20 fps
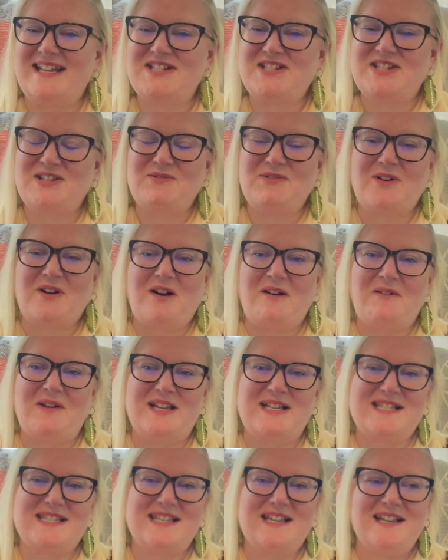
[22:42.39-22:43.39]
She will
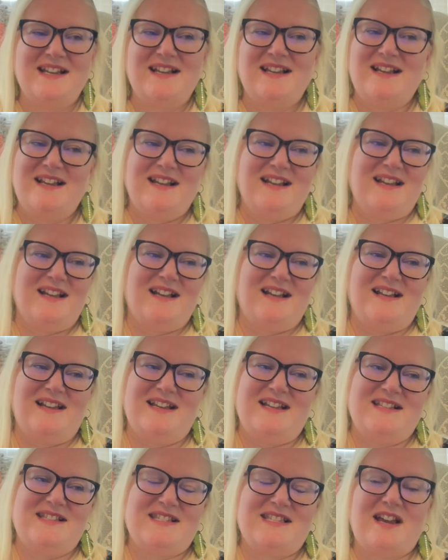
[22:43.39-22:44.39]
always,
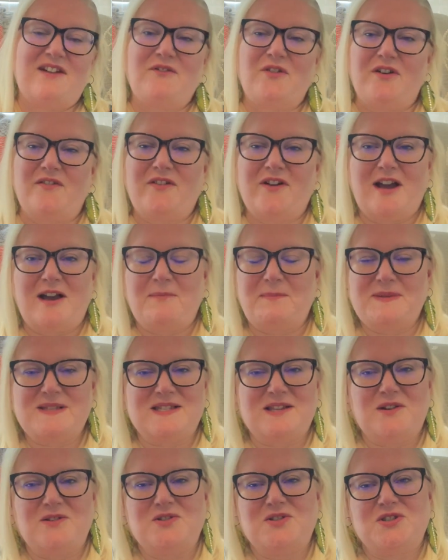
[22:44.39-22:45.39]
in several of her
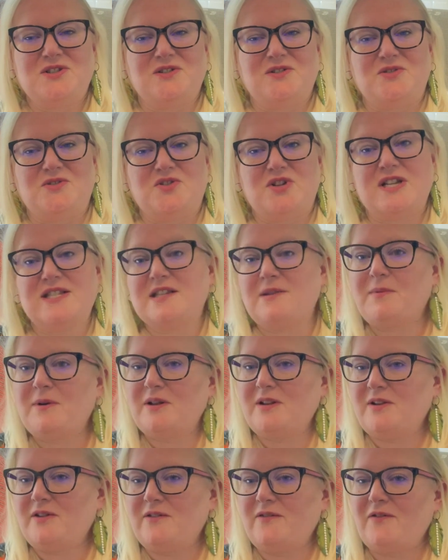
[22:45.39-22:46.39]
episodes, she'll dress up her
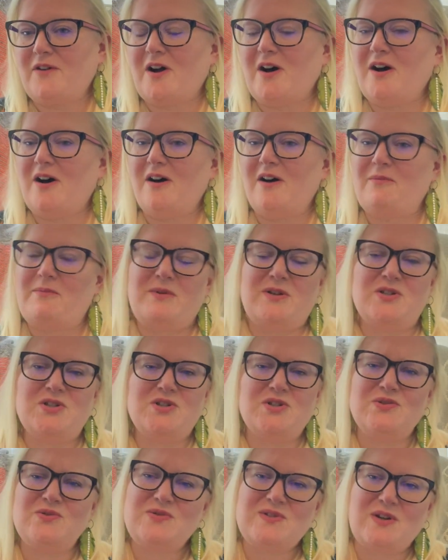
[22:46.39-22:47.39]
little frog, put
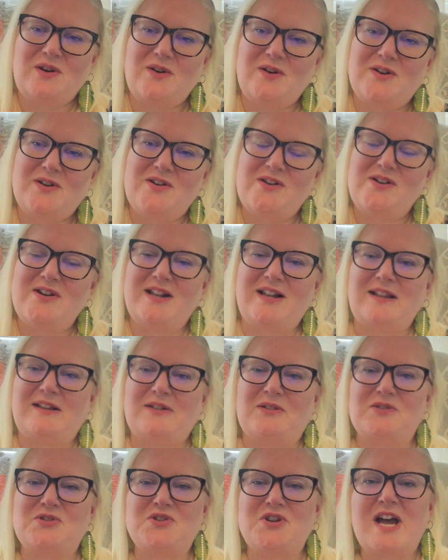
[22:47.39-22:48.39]
shoes on her and a
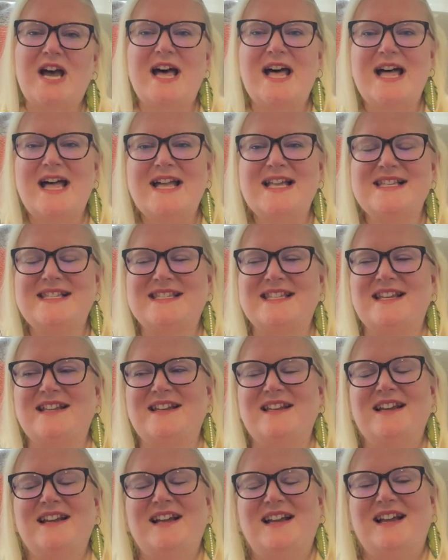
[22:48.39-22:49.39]
little dress, and
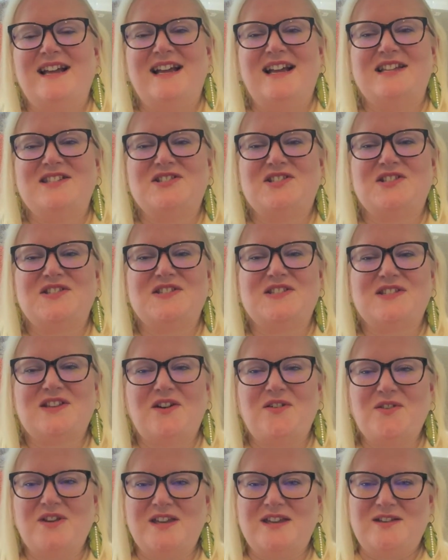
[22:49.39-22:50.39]
it's just
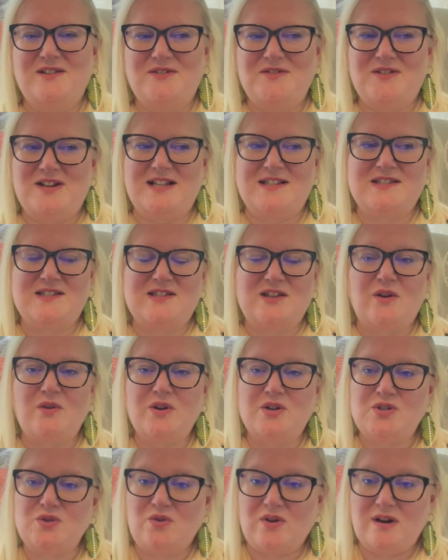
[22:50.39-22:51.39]
so cute and so
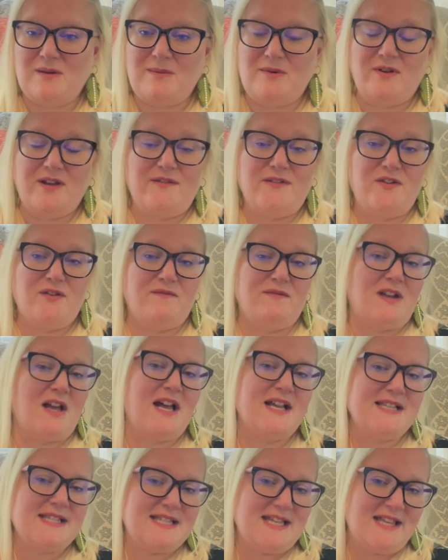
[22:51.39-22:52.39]
adorable. If you have
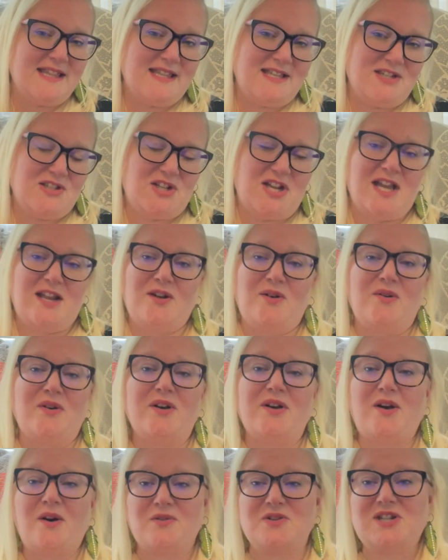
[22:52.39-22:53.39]
not seen this channel,
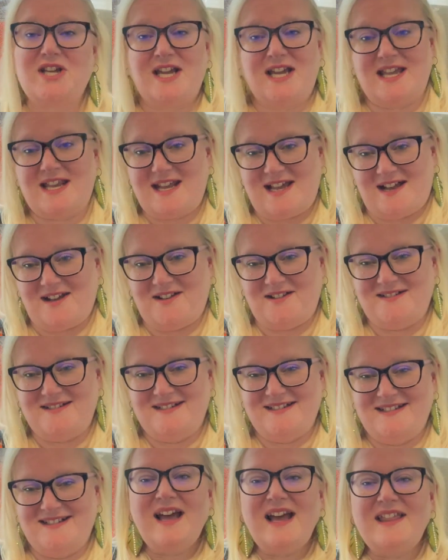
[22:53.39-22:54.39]
go check it out.
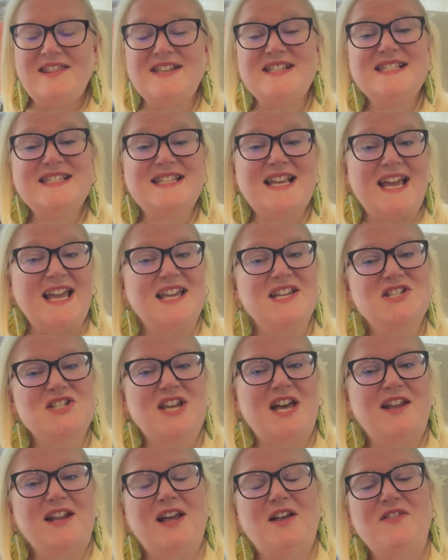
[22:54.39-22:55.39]
The second
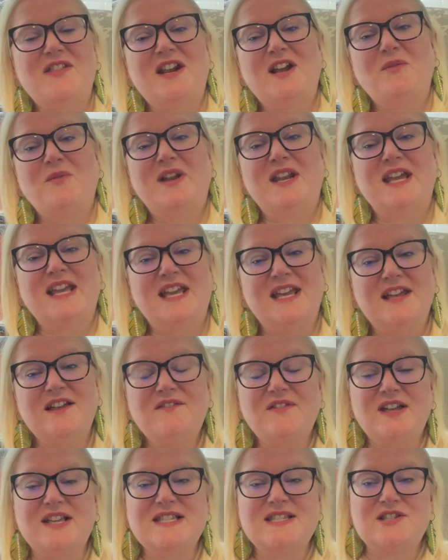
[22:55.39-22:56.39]
shout out that I want to
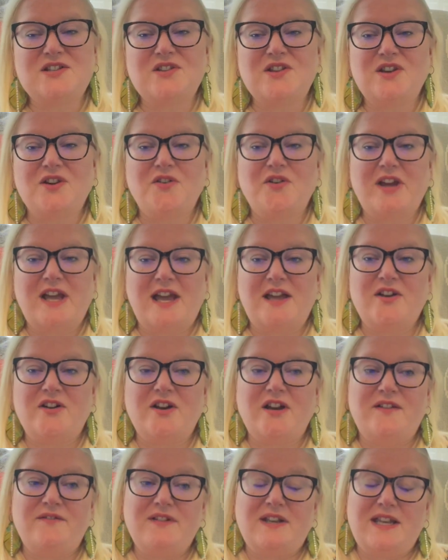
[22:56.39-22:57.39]
give is to the creator
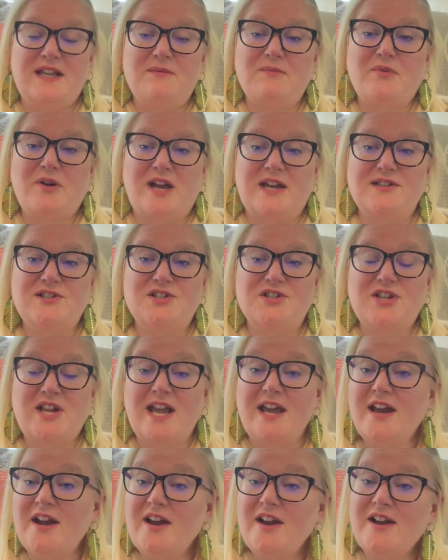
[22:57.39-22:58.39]
of Knit, Pray,
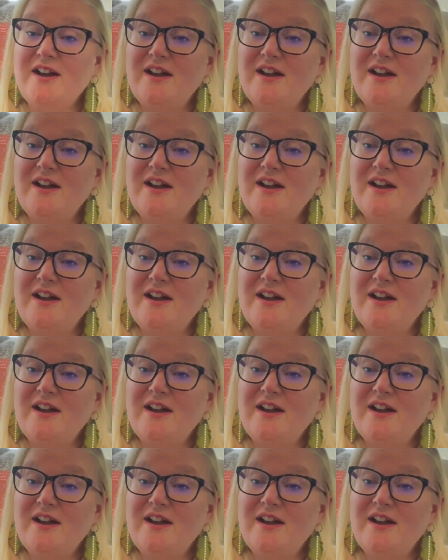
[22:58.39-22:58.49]
Share.